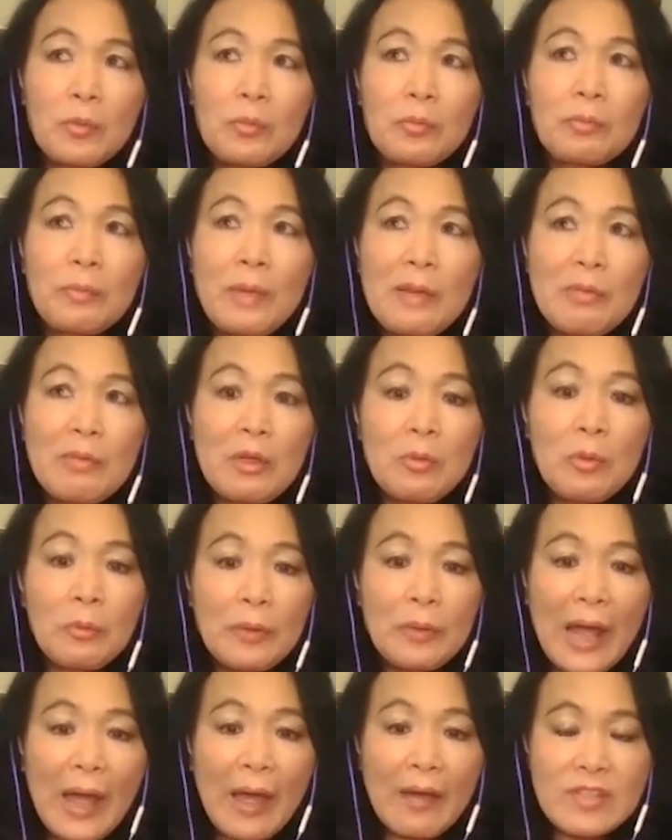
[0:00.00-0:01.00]
maybe we would
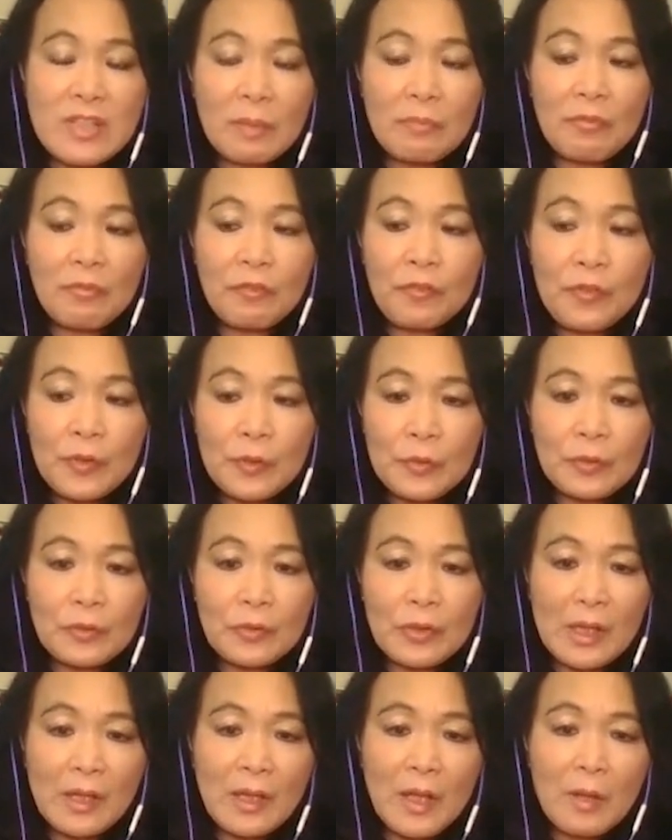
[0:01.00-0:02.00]
have some
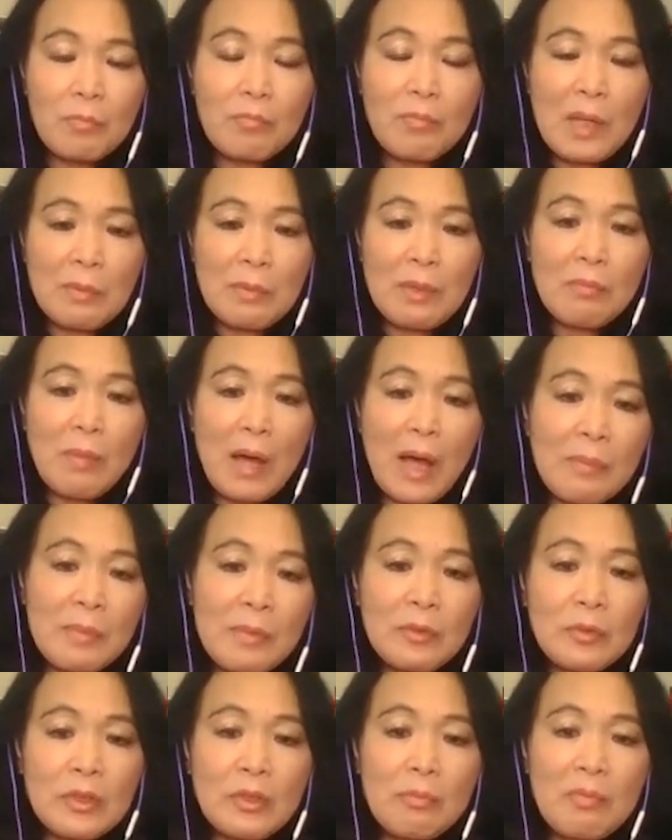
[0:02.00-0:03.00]
food. Maybe mommy
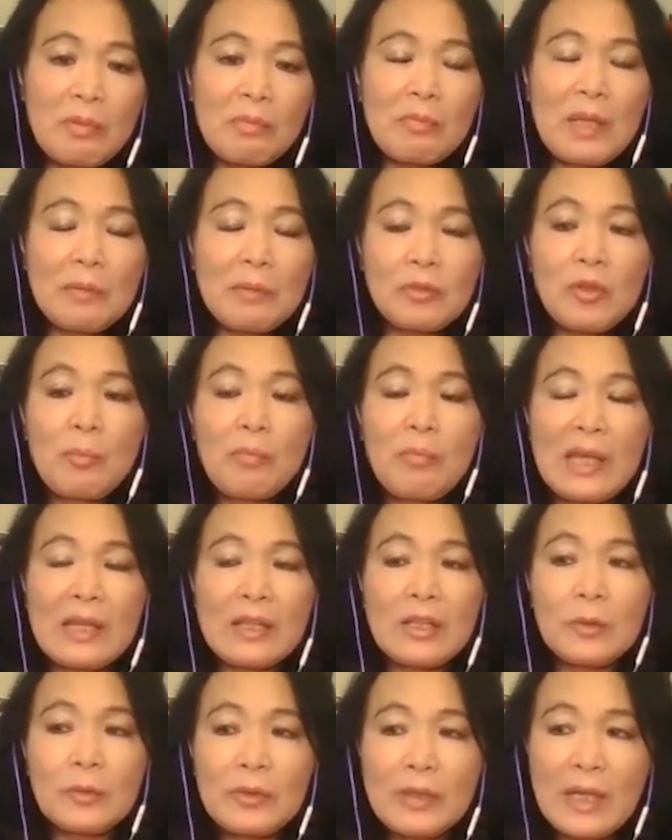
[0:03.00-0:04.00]
would be able to make
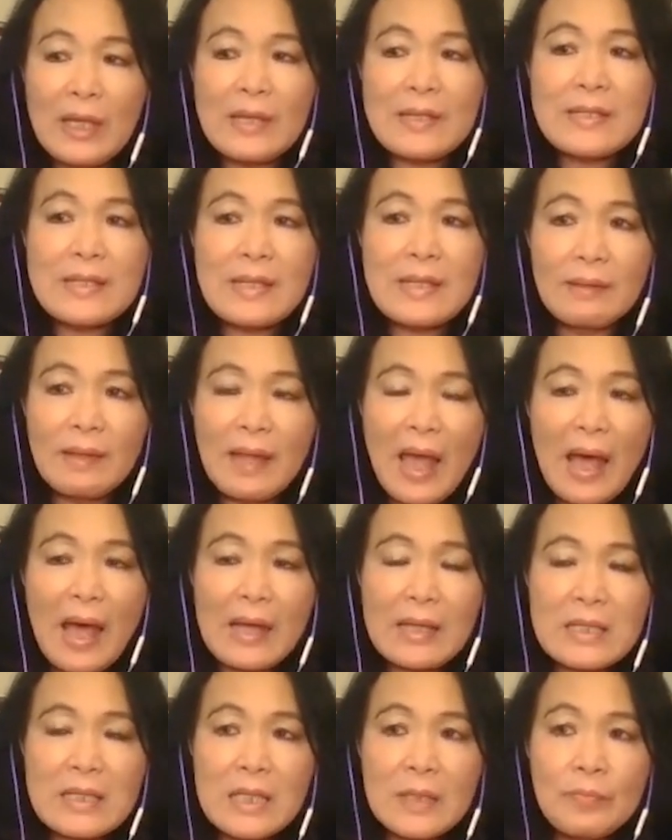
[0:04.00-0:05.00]
you this and
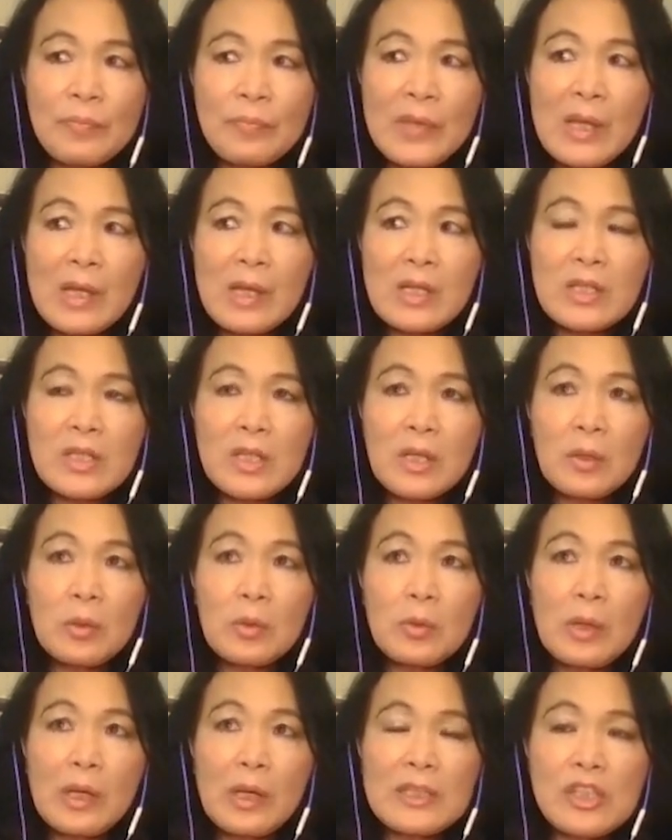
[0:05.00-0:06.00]
that.
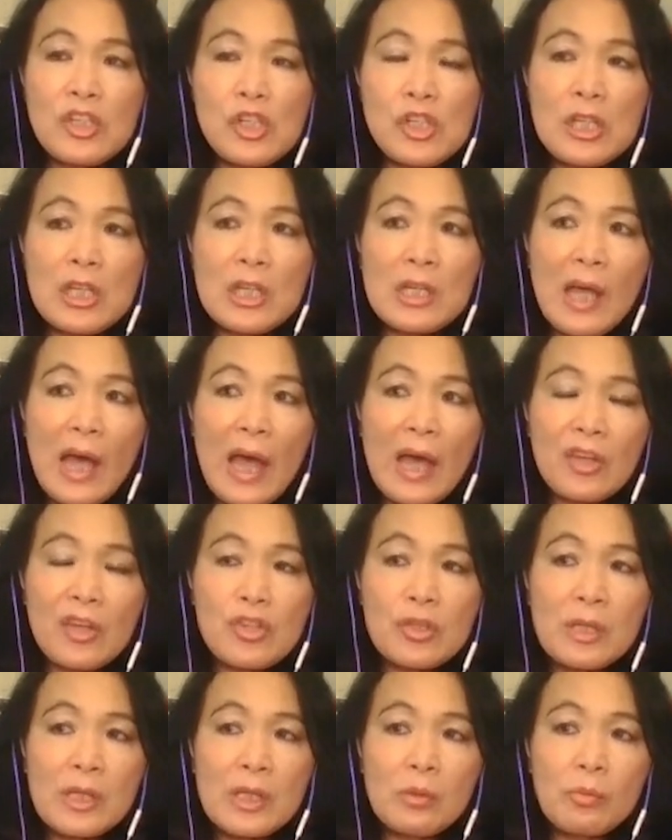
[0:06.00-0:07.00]
So she
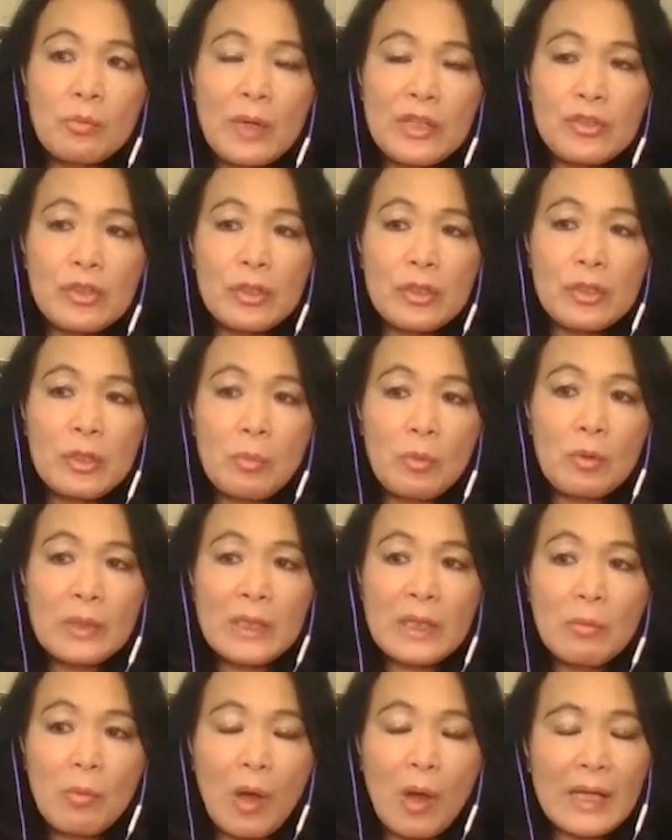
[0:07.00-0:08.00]
actually went to the morning
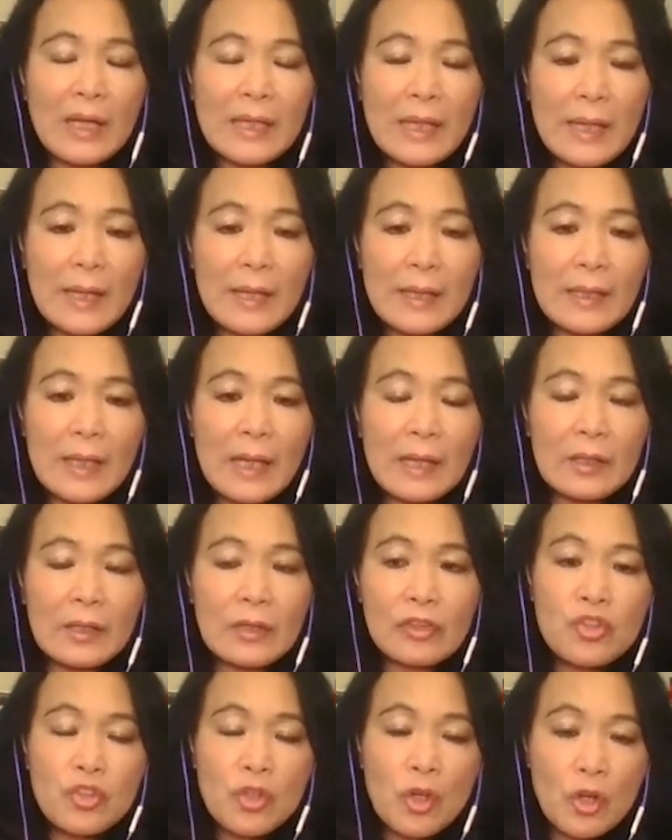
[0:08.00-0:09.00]
market and
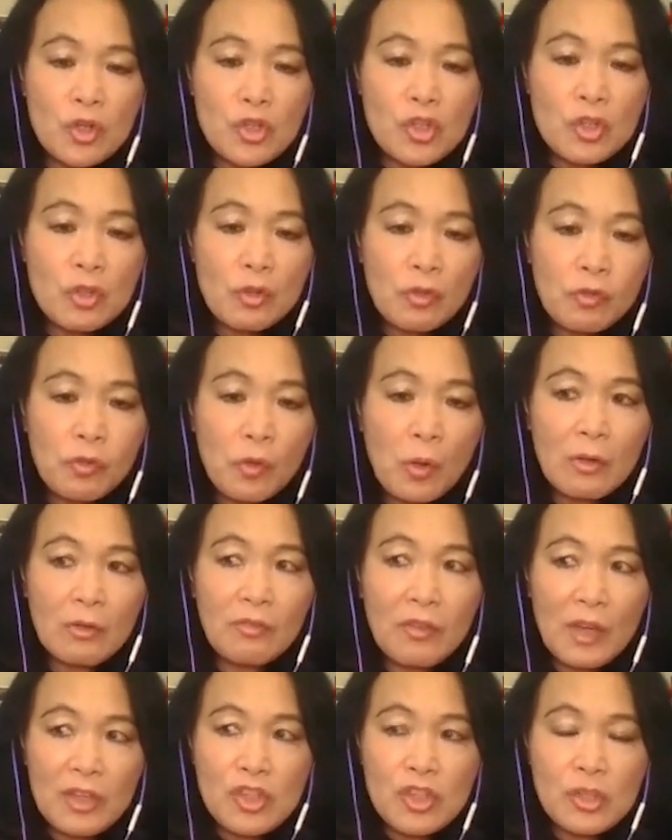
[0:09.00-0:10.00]
searched for
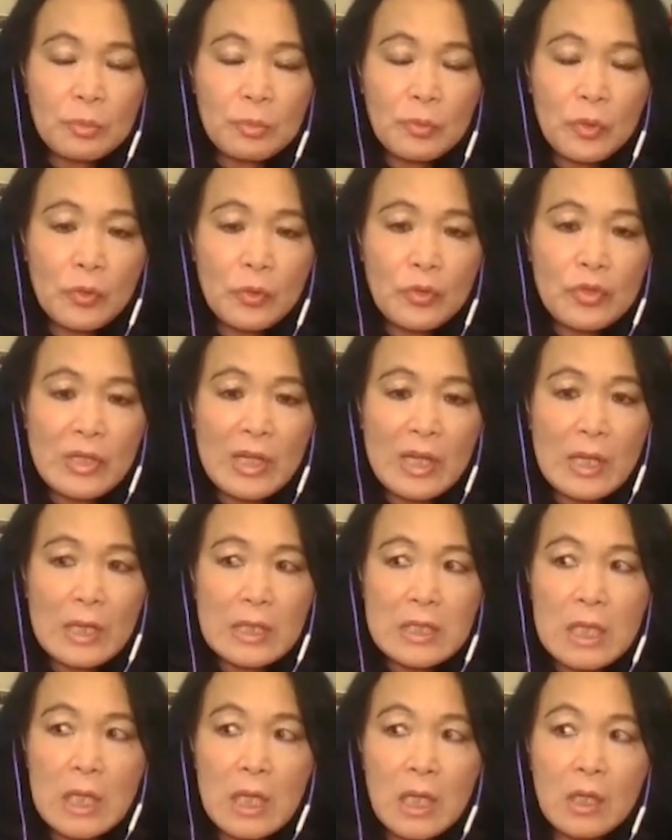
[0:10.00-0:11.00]
vegetables
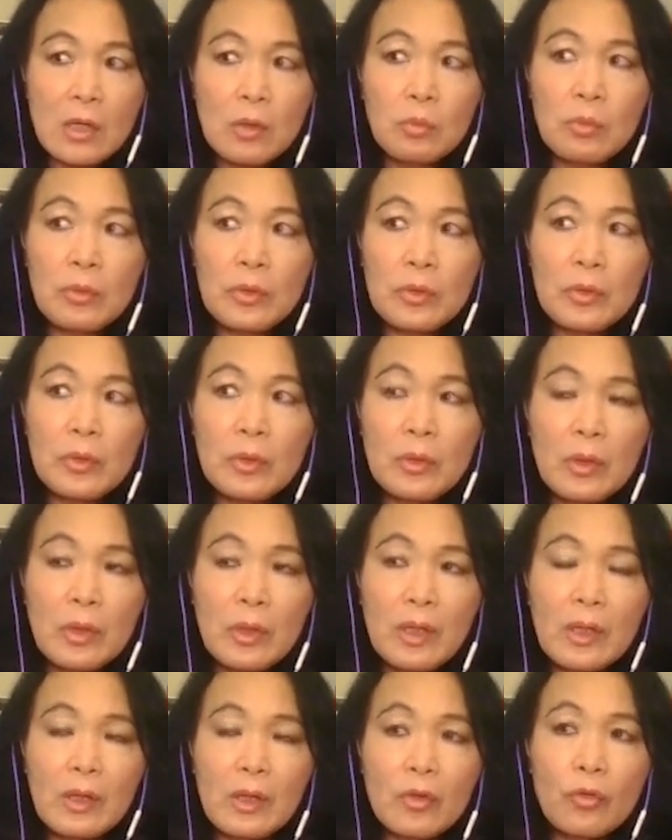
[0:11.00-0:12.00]
that were
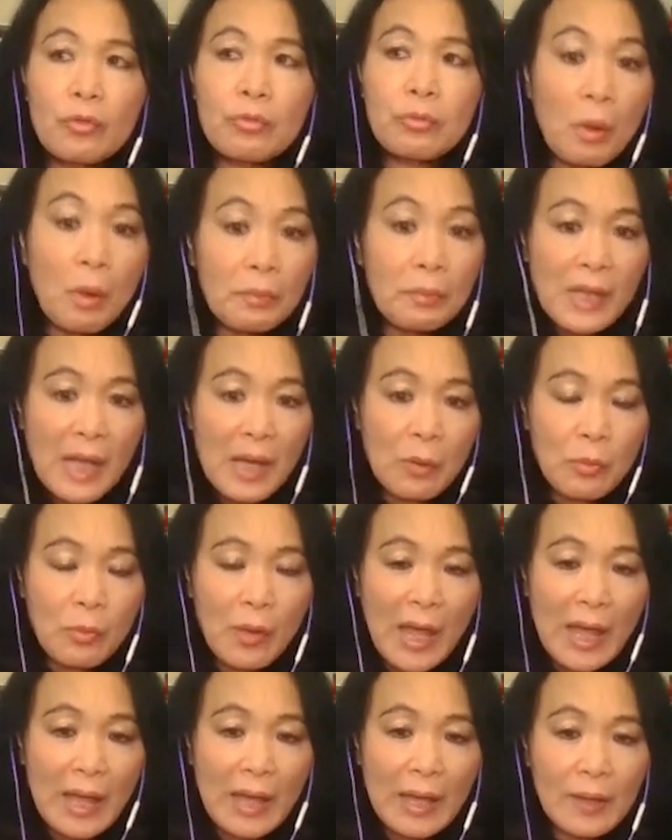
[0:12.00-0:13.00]
thrown
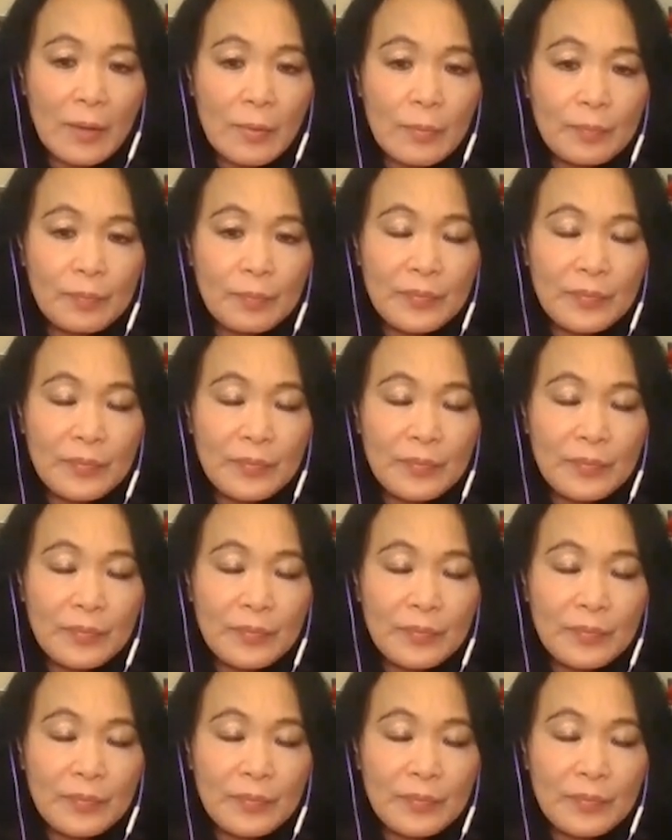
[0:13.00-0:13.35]
away.